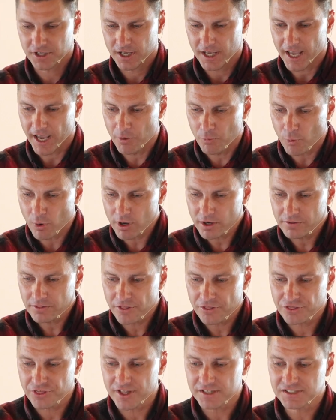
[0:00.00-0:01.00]
And one of the
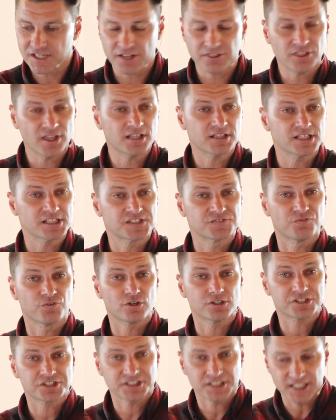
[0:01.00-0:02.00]
things I think this
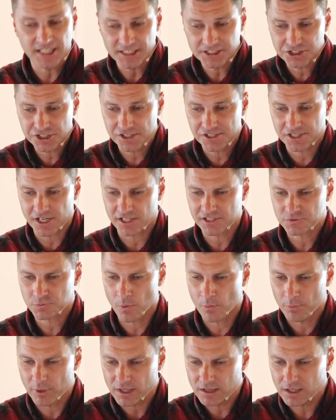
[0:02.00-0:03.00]
verse teaches us when
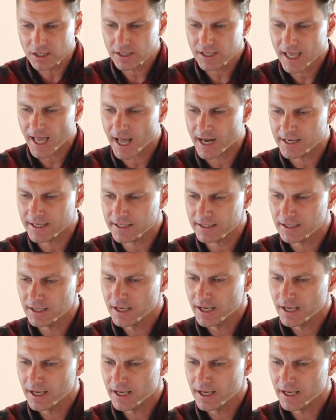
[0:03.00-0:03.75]
we look at it